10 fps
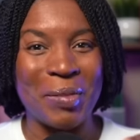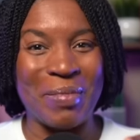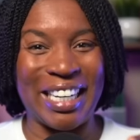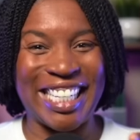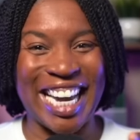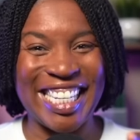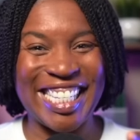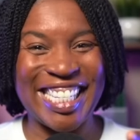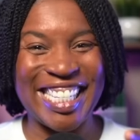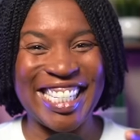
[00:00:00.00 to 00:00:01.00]
Make
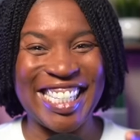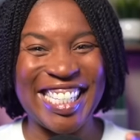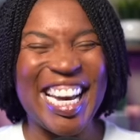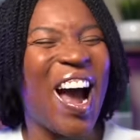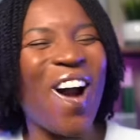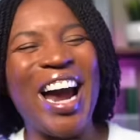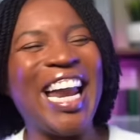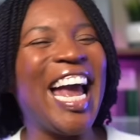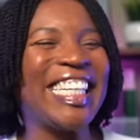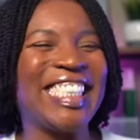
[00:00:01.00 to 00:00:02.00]
sense? All right,
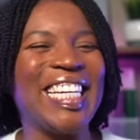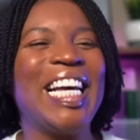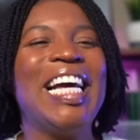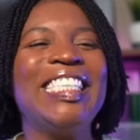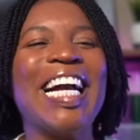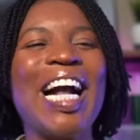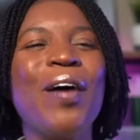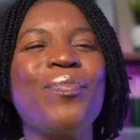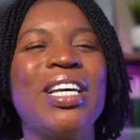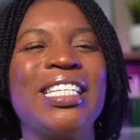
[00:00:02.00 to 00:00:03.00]
excellent. Check
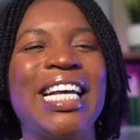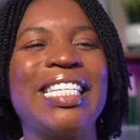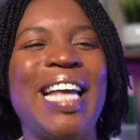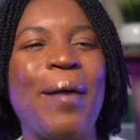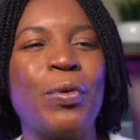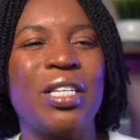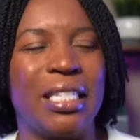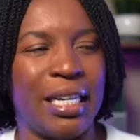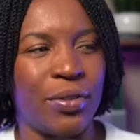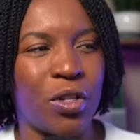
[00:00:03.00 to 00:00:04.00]
out this example
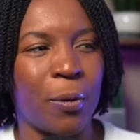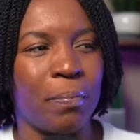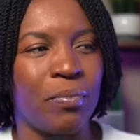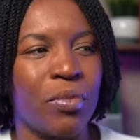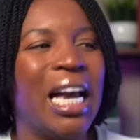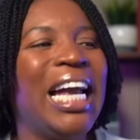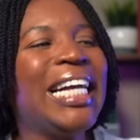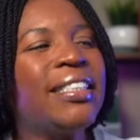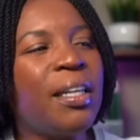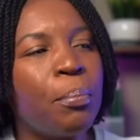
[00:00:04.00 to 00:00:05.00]
sentence.
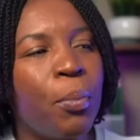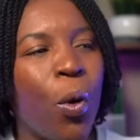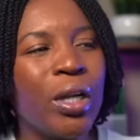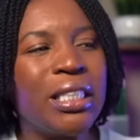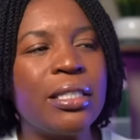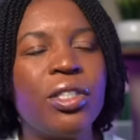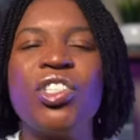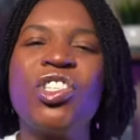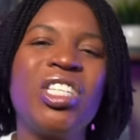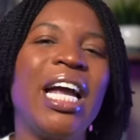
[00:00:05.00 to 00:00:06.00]
It's important to
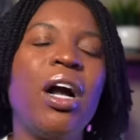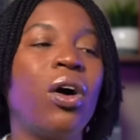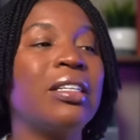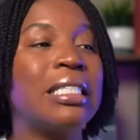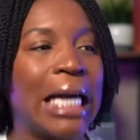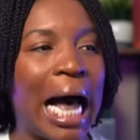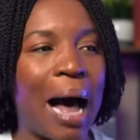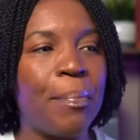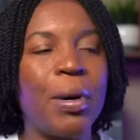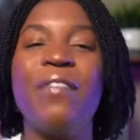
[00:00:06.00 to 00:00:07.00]
stay on
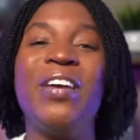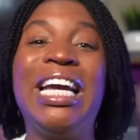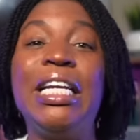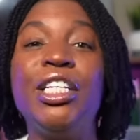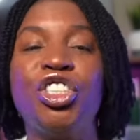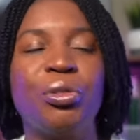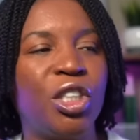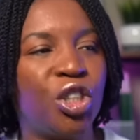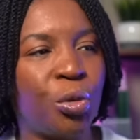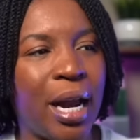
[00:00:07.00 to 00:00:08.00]
top of industry
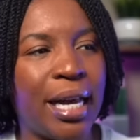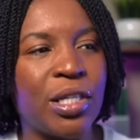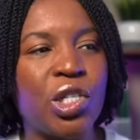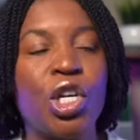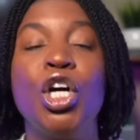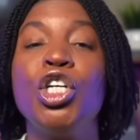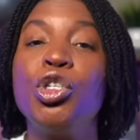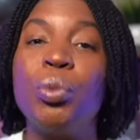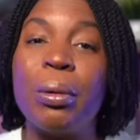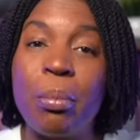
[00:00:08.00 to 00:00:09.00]
trends
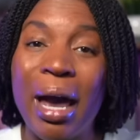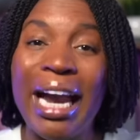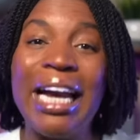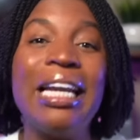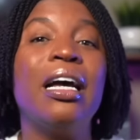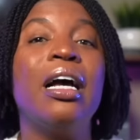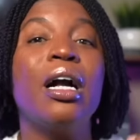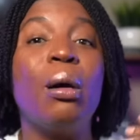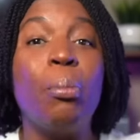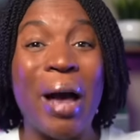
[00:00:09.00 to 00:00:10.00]
to remain
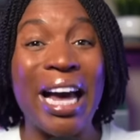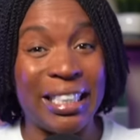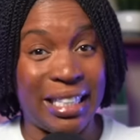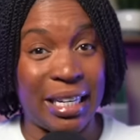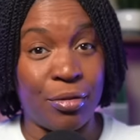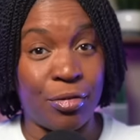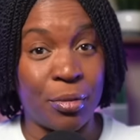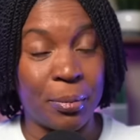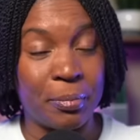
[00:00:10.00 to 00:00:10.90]
competitive.